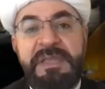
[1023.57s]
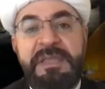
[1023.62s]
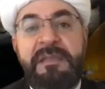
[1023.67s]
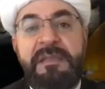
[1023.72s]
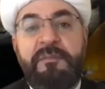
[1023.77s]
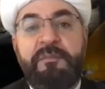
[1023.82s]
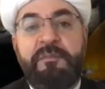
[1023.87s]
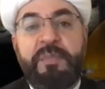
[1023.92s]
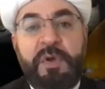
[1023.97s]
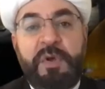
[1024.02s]

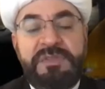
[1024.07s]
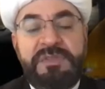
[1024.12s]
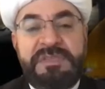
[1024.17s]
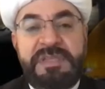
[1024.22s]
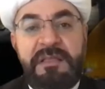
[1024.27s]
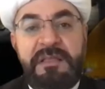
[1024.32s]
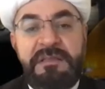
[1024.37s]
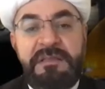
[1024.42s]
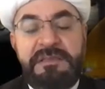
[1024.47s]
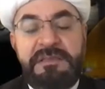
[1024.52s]
meaning bone
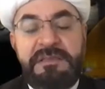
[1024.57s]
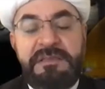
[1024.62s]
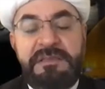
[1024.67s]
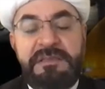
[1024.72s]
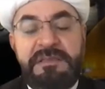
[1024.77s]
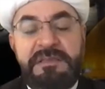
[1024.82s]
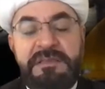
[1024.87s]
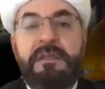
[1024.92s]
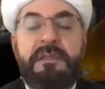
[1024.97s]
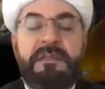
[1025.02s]
cells.
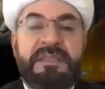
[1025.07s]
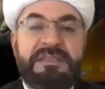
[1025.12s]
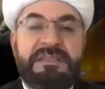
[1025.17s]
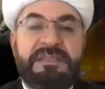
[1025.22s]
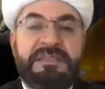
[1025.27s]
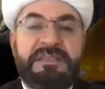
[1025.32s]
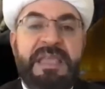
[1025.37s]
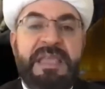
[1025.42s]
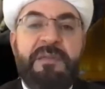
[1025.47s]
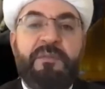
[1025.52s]

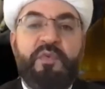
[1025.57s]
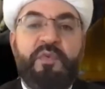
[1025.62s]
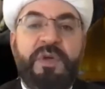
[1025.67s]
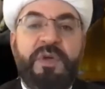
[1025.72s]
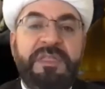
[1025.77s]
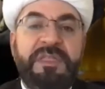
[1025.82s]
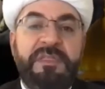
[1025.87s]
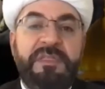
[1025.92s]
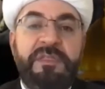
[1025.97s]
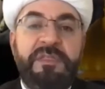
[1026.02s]
The same
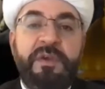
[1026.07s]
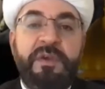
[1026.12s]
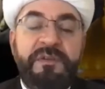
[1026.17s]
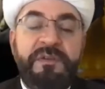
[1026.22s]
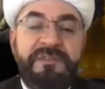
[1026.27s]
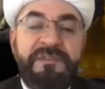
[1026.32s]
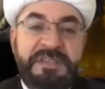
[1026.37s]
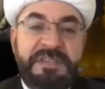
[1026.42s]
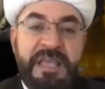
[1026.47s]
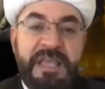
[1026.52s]
with
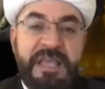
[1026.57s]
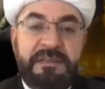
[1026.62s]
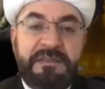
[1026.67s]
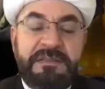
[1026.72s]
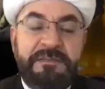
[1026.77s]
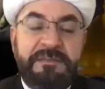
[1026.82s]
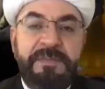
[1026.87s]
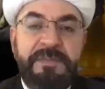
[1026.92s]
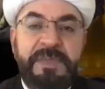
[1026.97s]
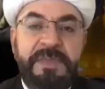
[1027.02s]
nerve
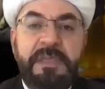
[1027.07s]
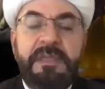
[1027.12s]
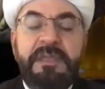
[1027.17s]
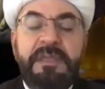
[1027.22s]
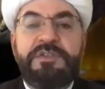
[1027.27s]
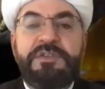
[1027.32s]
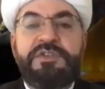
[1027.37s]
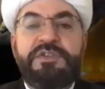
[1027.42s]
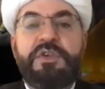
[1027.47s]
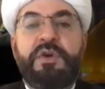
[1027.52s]
cells.
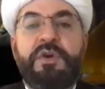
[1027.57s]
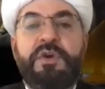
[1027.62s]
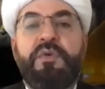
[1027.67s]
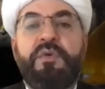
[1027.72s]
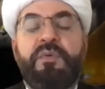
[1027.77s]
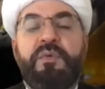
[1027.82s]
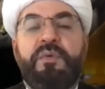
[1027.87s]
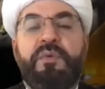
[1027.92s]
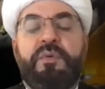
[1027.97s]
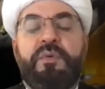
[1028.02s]

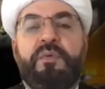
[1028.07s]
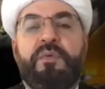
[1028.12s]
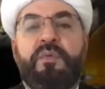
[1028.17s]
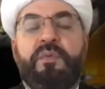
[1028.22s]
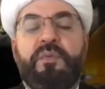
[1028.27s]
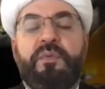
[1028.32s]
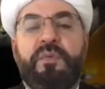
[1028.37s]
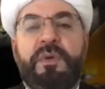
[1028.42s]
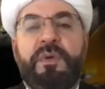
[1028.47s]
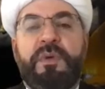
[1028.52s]
So
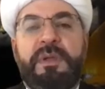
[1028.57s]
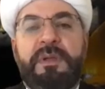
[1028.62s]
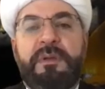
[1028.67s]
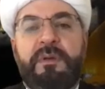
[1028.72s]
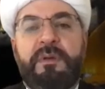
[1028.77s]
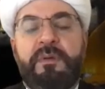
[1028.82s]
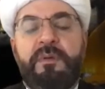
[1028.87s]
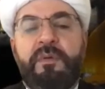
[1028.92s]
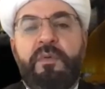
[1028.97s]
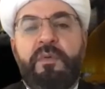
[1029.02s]

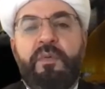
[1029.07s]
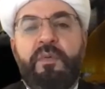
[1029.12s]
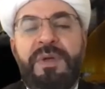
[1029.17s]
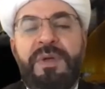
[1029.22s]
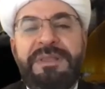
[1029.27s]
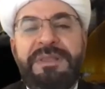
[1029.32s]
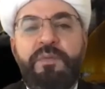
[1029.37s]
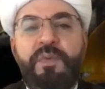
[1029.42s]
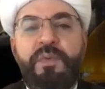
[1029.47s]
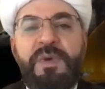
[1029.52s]

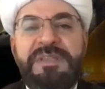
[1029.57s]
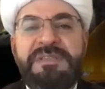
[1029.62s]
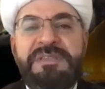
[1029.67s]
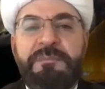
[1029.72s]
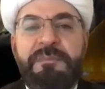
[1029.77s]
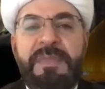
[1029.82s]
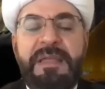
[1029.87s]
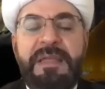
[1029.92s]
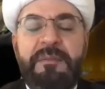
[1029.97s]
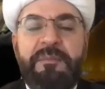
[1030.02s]
what
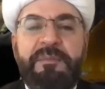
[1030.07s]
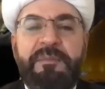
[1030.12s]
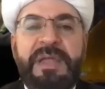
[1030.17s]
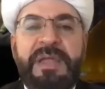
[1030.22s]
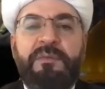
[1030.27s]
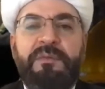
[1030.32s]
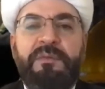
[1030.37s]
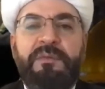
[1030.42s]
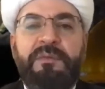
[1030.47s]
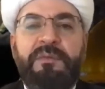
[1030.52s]
was
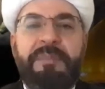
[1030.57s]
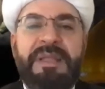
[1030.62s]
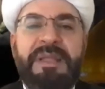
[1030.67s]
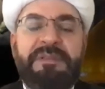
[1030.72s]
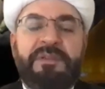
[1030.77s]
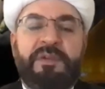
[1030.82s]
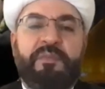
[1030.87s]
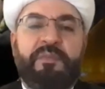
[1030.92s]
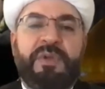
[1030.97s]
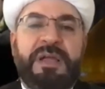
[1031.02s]
Benoit
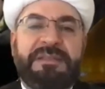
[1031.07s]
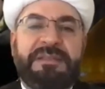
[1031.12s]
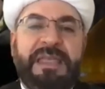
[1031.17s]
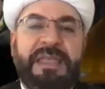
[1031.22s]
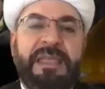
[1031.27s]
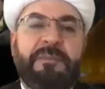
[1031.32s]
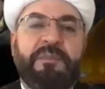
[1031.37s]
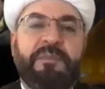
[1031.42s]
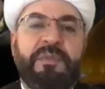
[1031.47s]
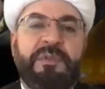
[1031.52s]
Mandelbrot
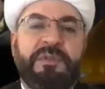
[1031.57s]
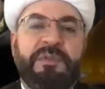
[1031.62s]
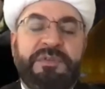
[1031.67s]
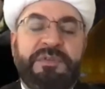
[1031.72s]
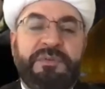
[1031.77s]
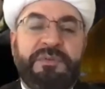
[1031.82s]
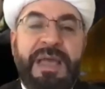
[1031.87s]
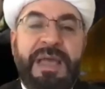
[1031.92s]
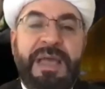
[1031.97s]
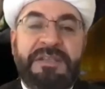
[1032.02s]
able
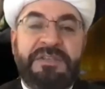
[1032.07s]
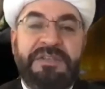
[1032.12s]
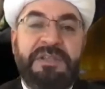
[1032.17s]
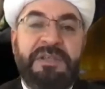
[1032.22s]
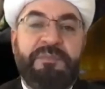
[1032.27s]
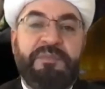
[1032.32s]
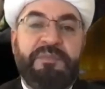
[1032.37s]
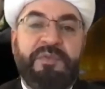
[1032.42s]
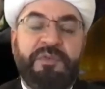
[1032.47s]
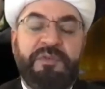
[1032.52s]
to
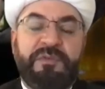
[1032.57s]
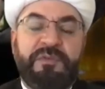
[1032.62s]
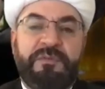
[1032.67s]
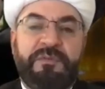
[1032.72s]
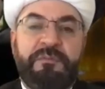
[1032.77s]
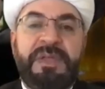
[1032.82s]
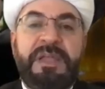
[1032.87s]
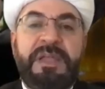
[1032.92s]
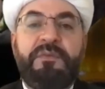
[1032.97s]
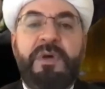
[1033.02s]
actually prove?
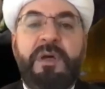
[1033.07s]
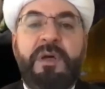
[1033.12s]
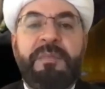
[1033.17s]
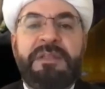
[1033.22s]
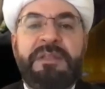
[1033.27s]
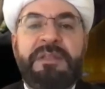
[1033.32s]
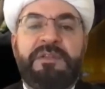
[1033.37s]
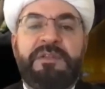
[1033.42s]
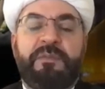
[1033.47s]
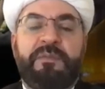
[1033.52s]
Benoit
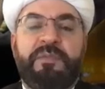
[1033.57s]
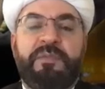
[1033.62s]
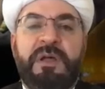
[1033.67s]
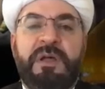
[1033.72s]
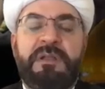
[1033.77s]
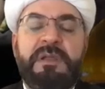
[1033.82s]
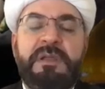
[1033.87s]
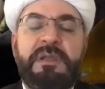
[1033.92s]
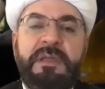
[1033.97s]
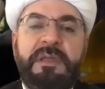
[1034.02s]

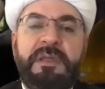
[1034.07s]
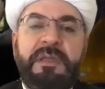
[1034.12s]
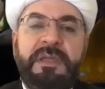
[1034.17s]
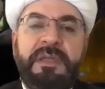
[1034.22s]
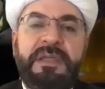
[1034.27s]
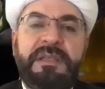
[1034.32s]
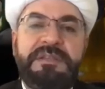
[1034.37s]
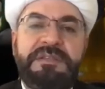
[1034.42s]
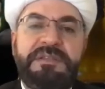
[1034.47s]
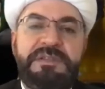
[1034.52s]
Mandelbrot,
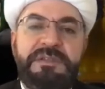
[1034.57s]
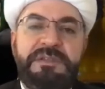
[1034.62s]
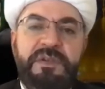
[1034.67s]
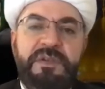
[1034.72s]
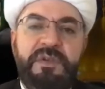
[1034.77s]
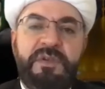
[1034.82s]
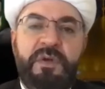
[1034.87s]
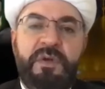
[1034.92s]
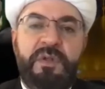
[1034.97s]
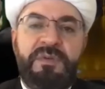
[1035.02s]
his
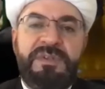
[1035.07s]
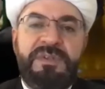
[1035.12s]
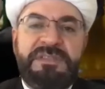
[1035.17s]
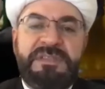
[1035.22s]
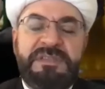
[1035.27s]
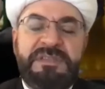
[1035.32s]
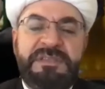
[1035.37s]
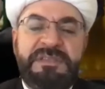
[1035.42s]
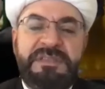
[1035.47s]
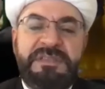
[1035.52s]
goal
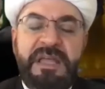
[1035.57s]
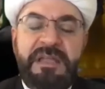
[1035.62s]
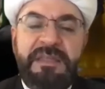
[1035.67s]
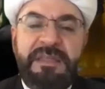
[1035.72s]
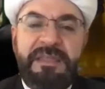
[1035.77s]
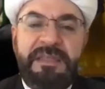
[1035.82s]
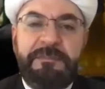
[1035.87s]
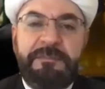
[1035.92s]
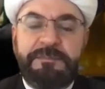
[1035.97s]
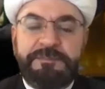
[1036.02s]
was to
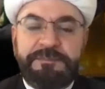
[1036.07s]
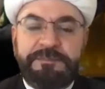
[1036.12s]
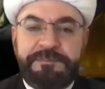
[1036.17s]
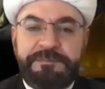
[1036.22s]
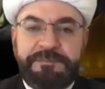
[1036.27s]
study